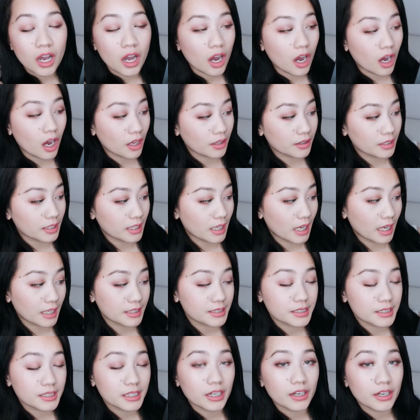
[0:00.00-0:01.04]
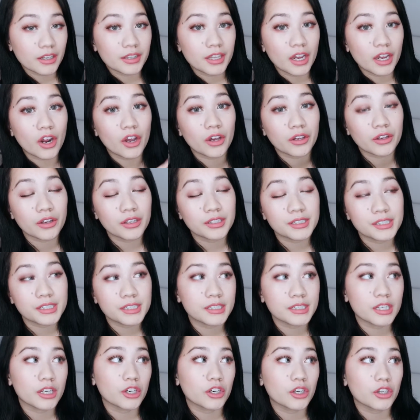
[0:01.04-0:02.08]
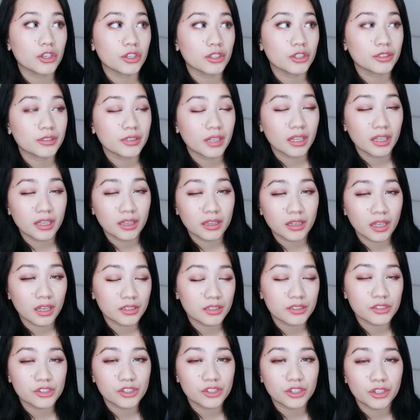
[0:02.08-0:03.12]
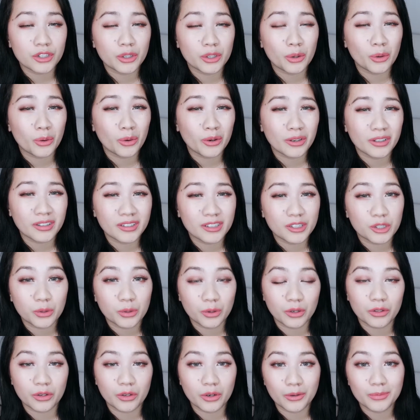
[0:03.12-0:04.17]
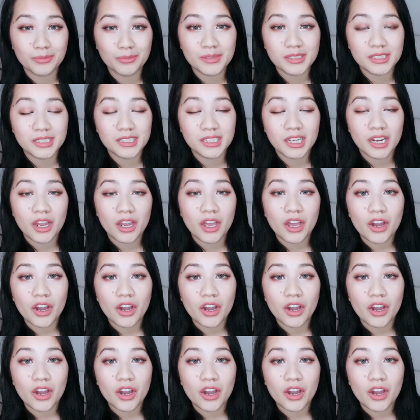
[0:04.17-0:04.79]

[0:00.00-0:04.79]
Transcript: on the ends here that are considered luxury or duochromes.